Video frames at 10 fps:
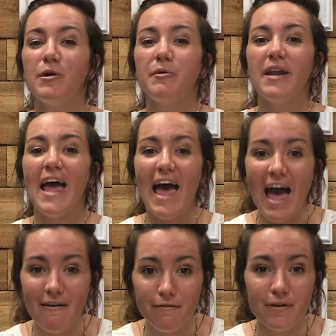we want
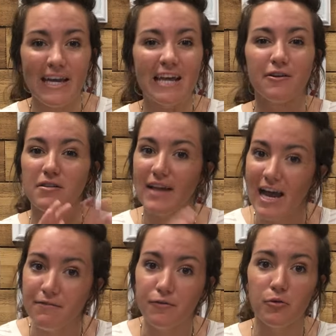every either
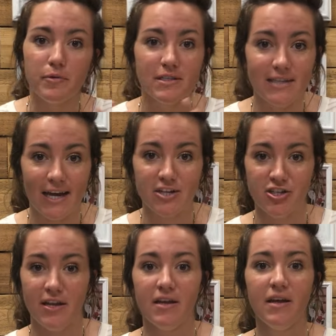life group or
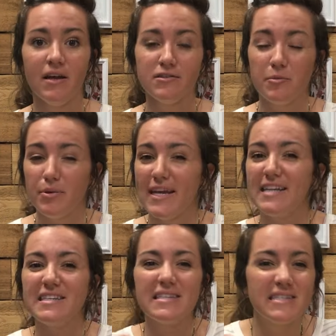section to
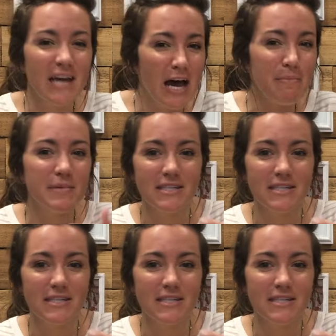plan some